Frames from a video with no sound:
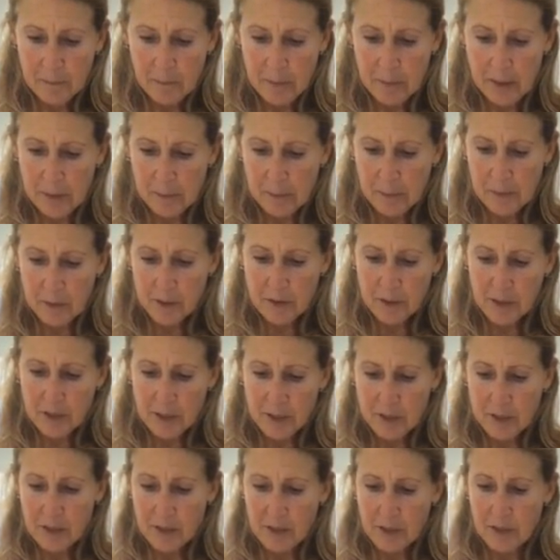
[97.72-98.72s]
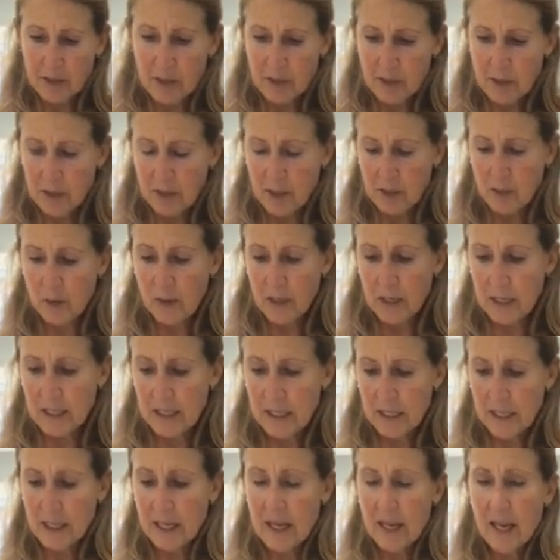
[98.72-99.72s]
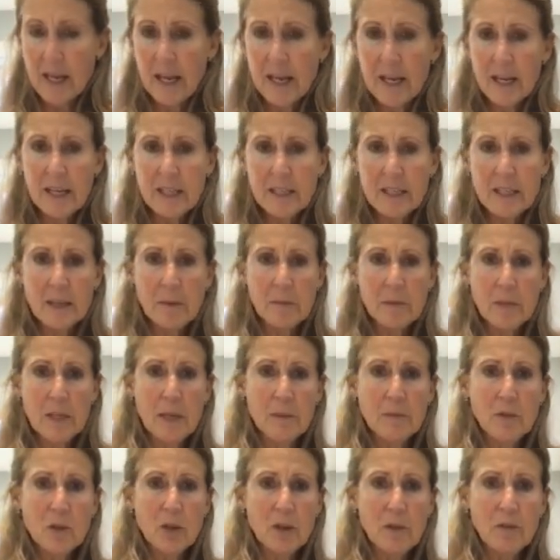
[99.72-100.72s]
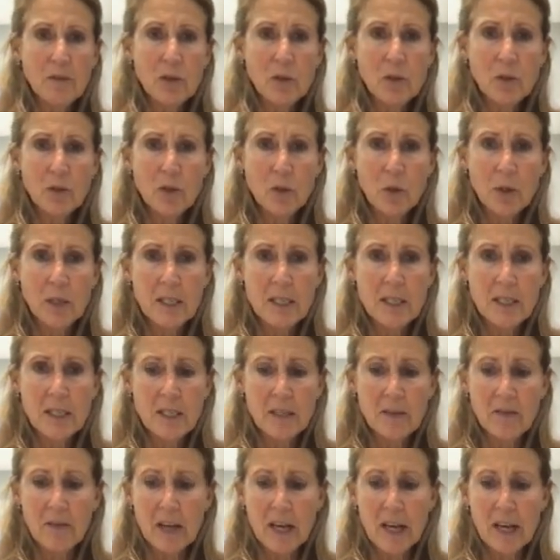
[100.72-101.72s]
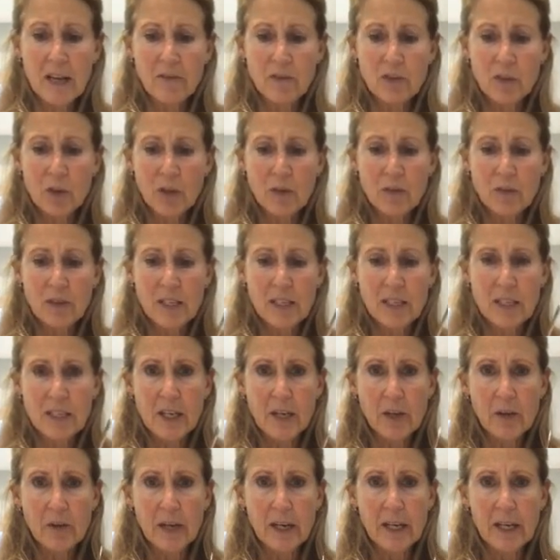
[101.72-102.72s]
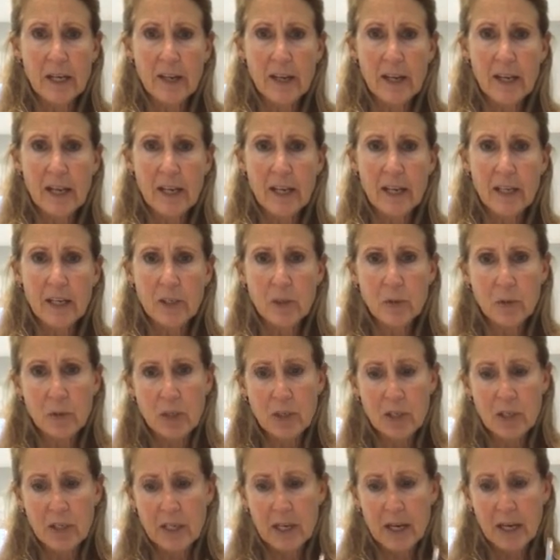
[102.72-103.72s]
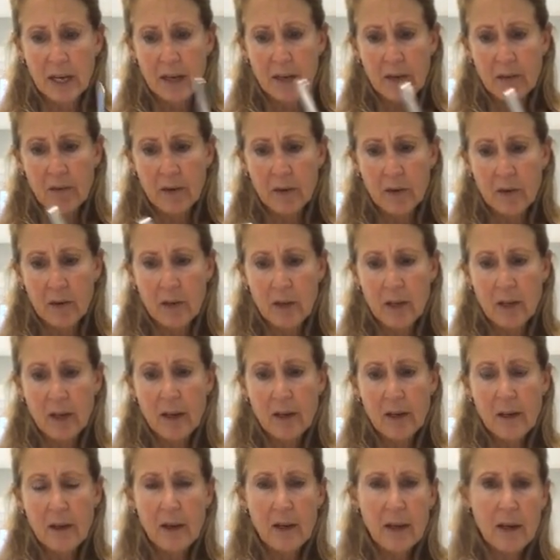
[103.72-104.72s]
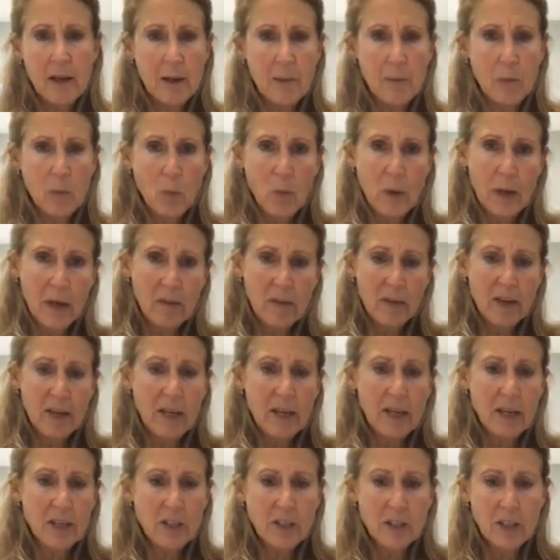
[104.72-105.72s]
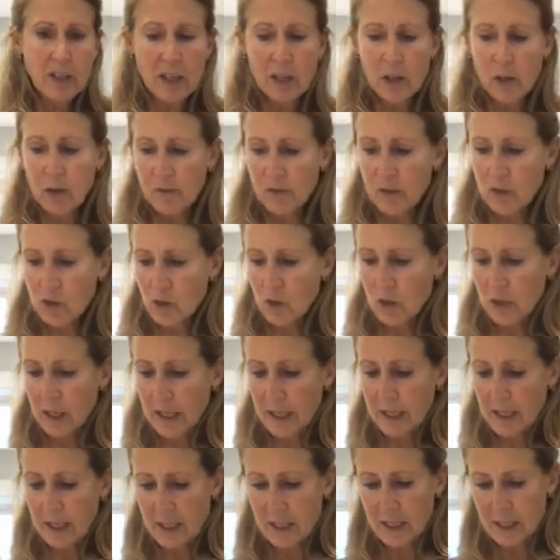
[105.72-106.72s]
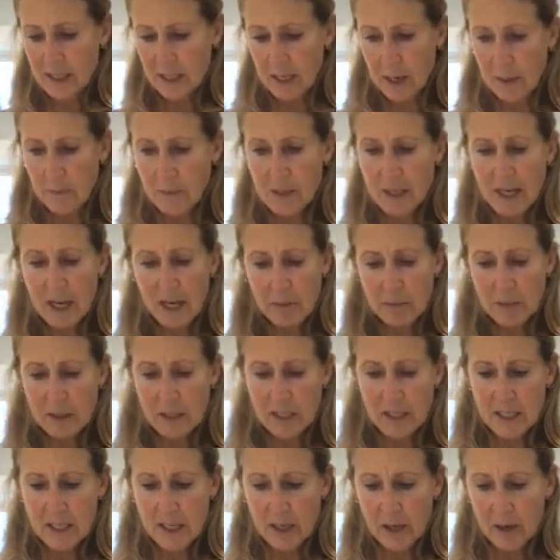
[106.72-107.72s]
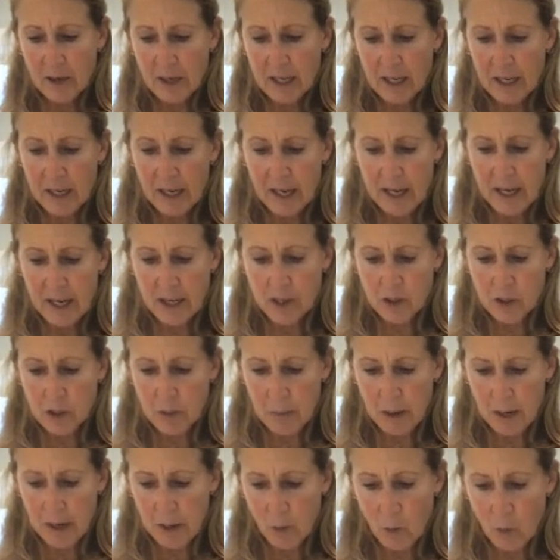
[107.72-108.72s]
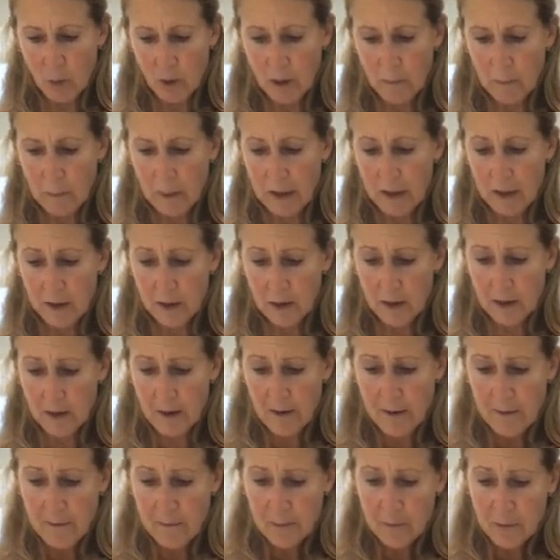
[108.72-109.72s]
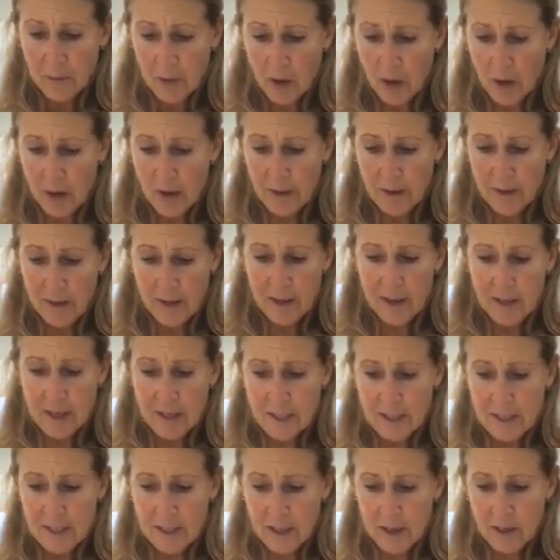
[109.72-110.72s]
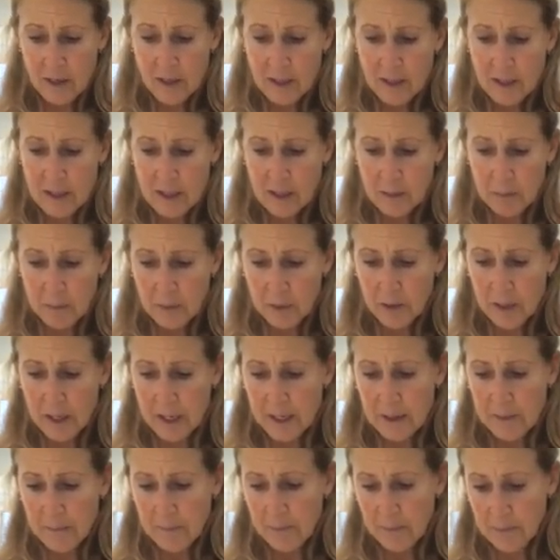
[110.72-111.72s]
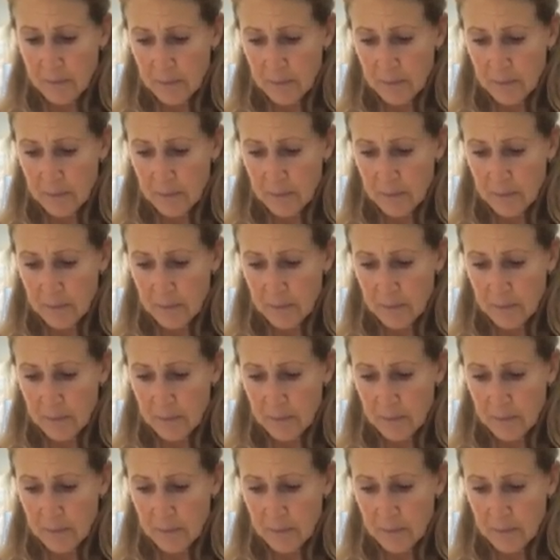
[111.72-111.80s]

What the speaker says: peppers quickly. Now sometimes you have 2 choices of knives. You have a serrated edge, which is kind of a wavy edge, and then you have a straight edge. Sometimes a serrated edge might work better on things that are slippery,